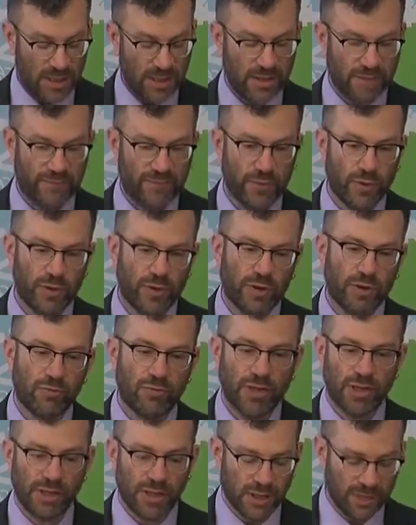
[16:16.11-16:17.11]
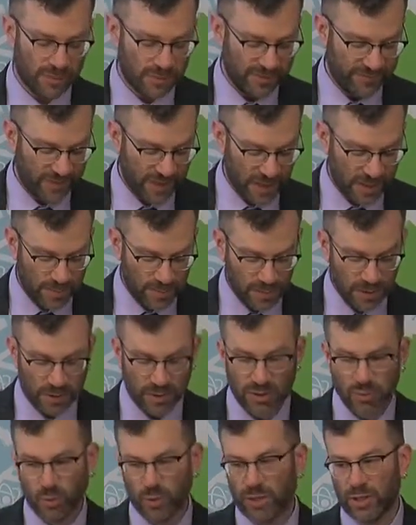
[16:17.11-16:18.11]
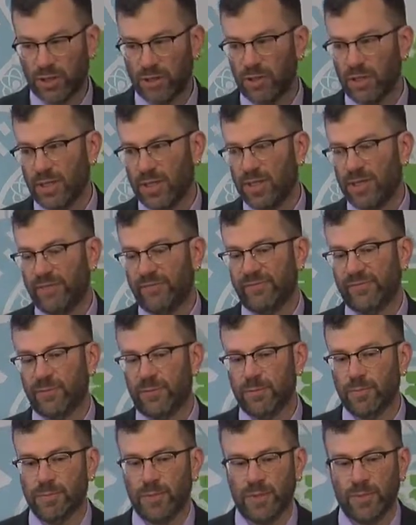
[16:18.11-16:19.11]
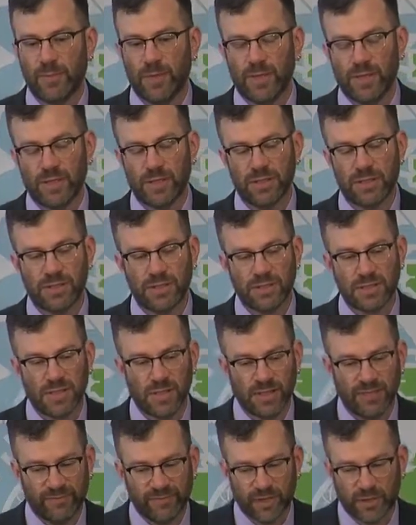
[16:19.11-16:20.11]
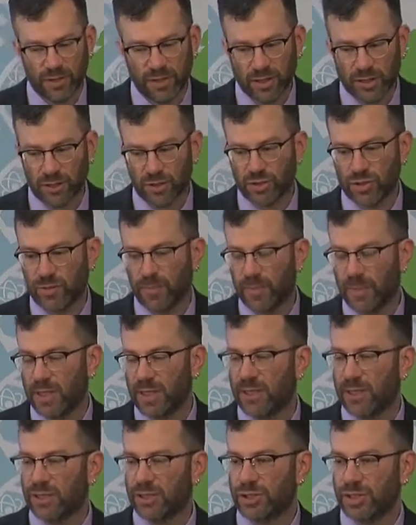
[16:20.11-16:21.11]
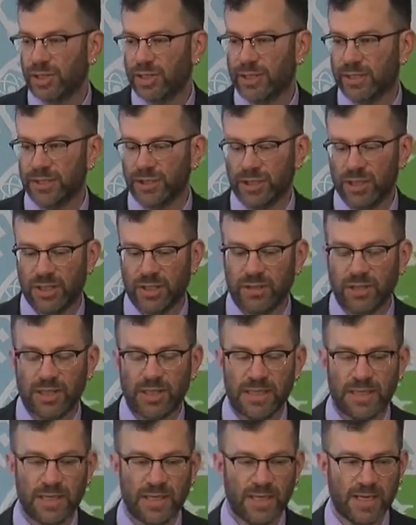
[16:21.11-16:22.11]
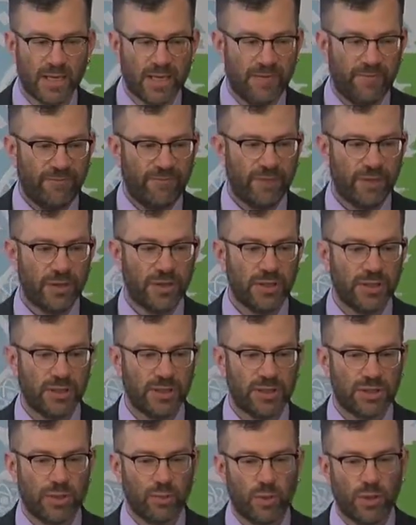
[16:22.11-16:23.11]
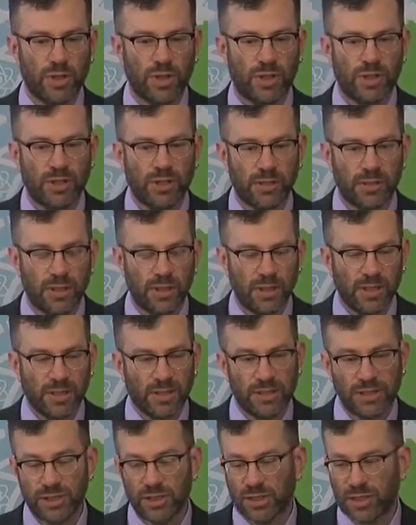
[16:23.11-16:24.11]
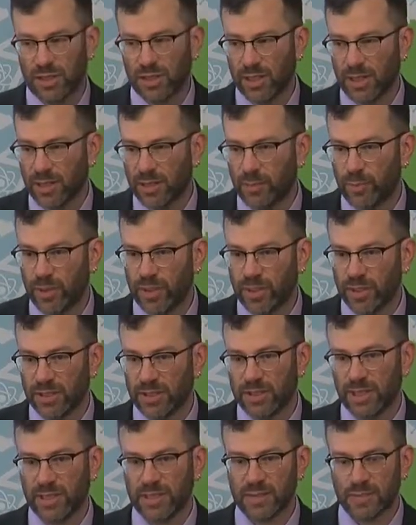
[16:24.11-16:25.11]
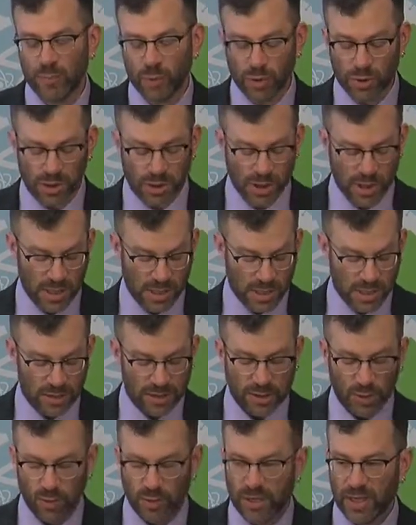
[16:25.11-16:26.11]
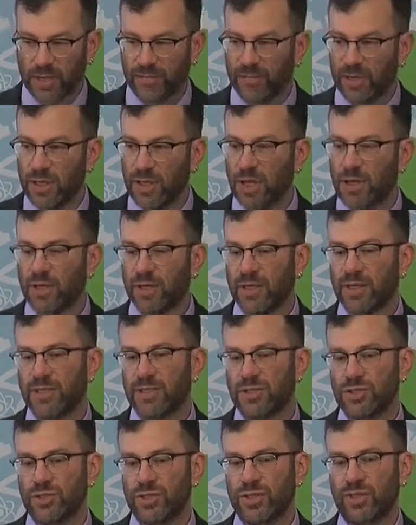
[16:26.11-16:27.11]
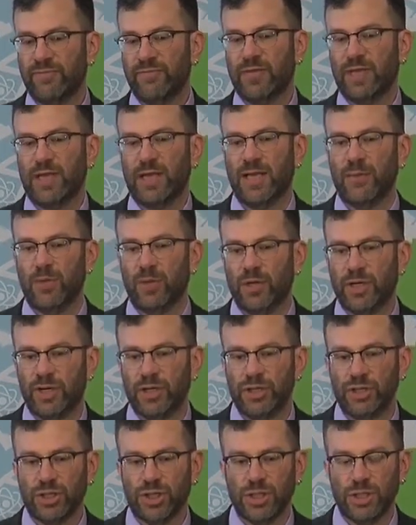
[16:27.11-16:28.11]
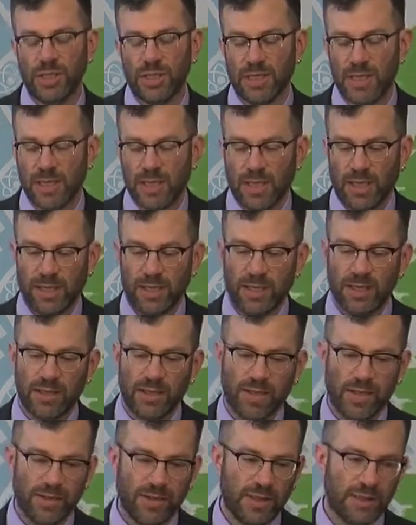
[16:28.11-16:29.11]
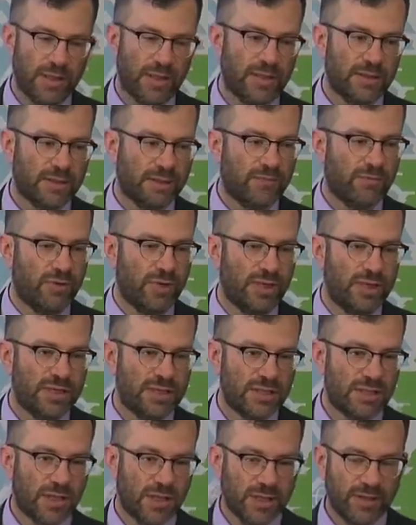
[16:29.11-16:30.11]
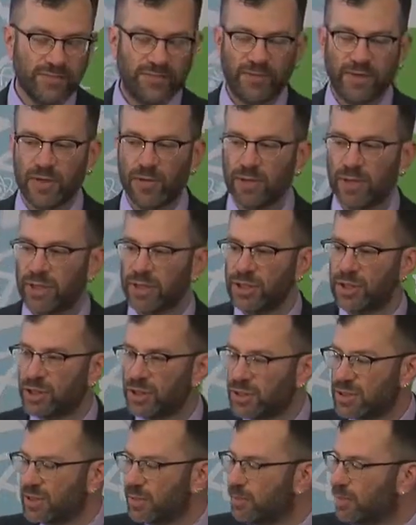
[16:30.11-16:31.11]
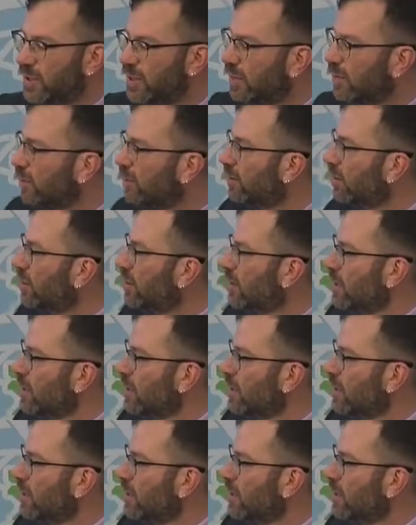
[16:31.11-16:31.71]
for curriculum development. We currently have some American Society of Agriculture and Biological Engineering funding to work on a digital library and a textbook. So we have a long history of collaboration, and I think that's a really solid foundation to build